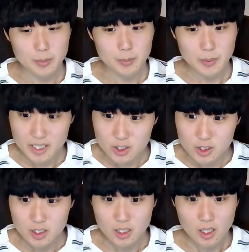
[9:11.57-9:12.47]

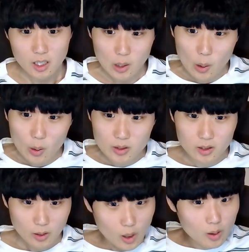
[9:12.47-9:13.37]
beach long
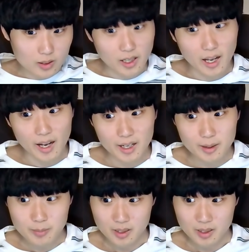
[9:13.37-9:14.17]
long time